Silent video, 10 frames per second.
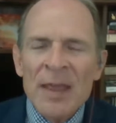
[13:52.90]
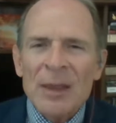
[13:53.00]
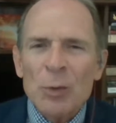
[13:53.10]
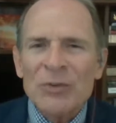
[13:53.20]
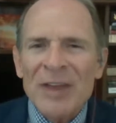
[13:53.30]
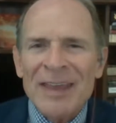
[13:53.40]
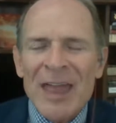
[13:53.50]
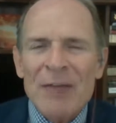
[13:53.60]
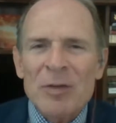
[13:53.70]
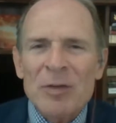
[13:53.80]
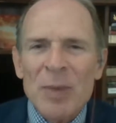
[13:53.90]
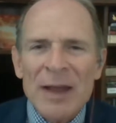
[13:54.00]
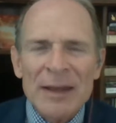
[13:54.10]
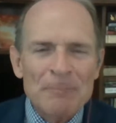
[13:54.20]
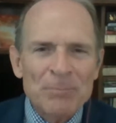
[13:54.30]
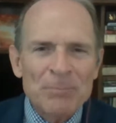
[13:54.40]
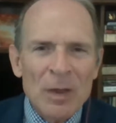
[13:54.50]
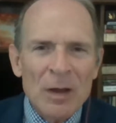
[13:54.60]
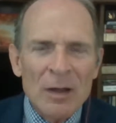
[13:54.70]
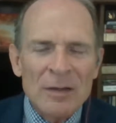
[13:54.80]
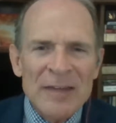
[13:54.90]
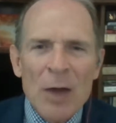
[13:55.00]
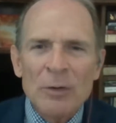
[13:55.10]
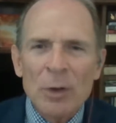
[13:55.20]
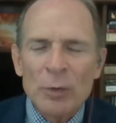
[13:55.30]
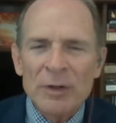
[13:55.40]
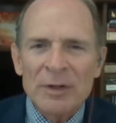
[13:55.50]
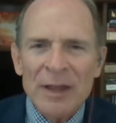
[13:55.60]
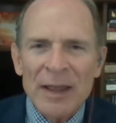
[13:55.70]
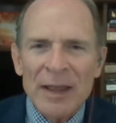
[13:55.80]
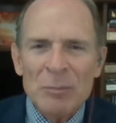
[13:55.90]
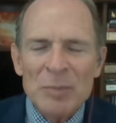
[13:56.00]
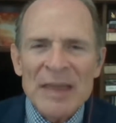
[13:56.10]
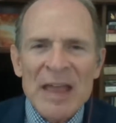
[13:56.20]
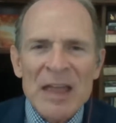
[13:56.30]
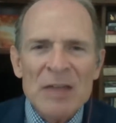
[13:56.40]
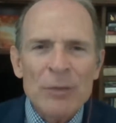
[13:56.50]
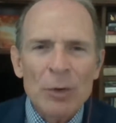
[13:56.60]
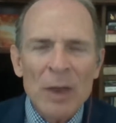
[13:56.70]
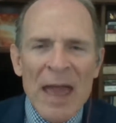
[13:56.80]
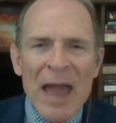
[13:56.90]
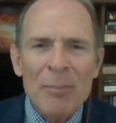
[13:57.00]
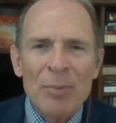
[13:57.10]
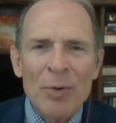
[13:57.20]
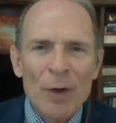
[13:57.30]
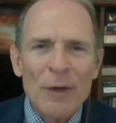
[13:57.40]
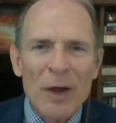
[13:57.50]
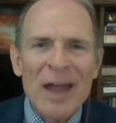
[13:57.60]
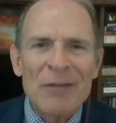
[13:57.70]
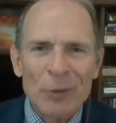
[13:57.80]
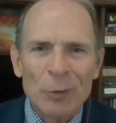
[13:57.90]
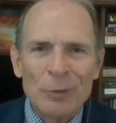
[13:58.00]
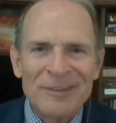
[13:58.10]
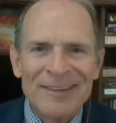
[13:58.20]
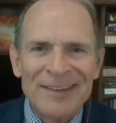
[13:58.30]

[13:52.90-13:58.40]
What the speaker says: It was like everybody downloaded a behavioral app on their iPhone.